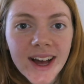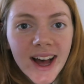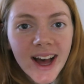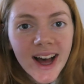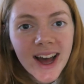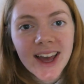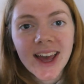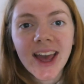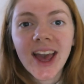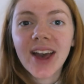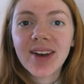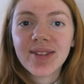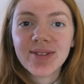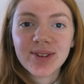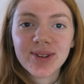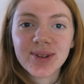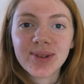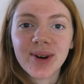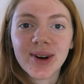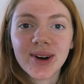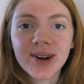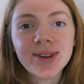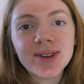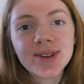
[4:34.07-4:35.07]
Hi
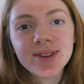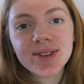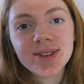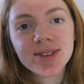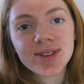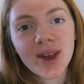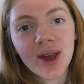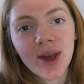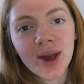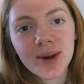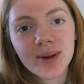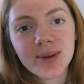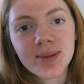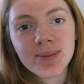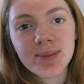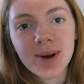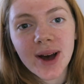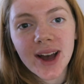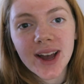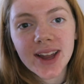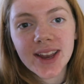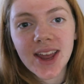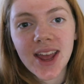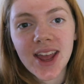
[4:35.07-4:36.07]
everyone, so
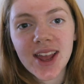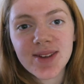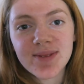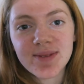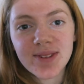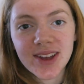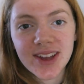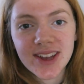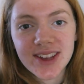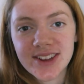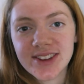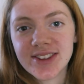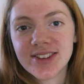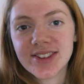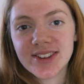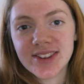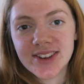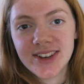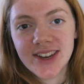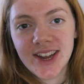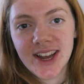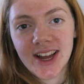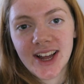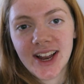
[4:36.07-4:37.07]
my name is
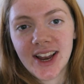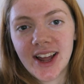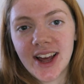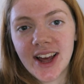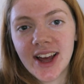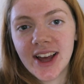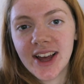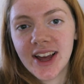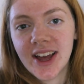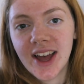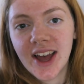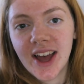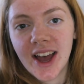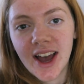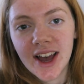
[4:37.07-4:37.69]
Nicola